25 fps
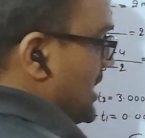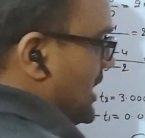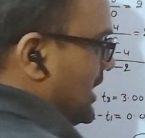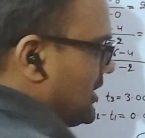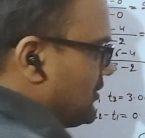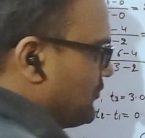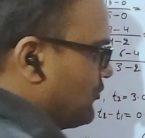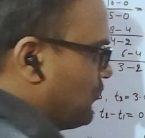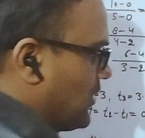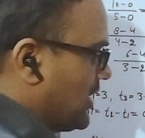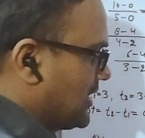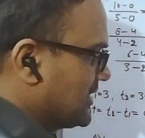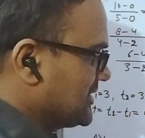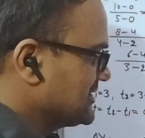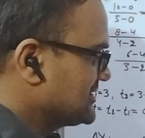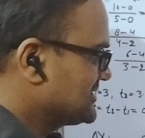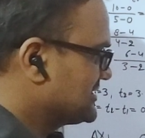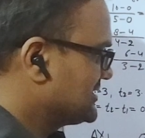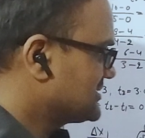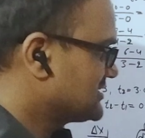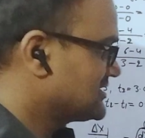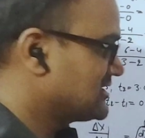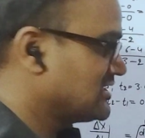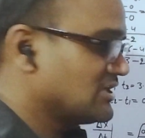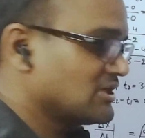And what is
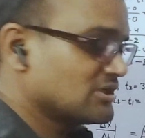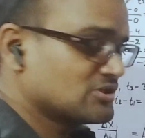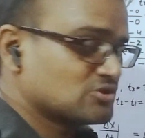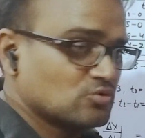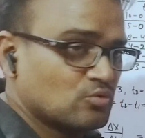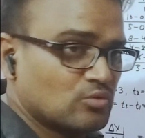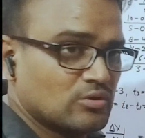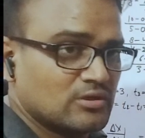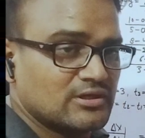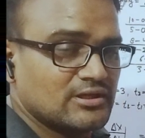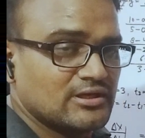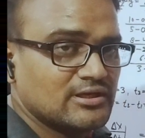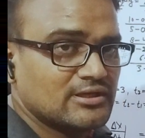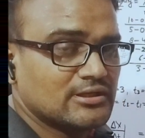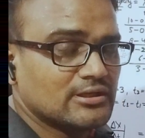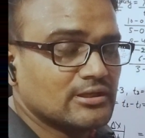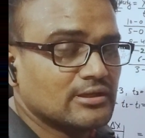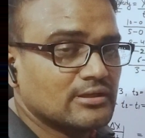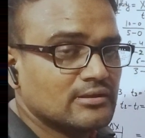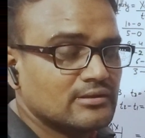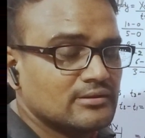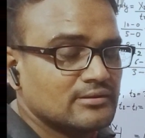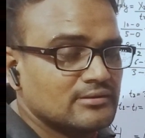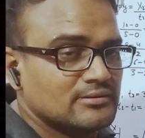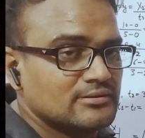this dx over
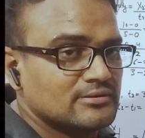dt?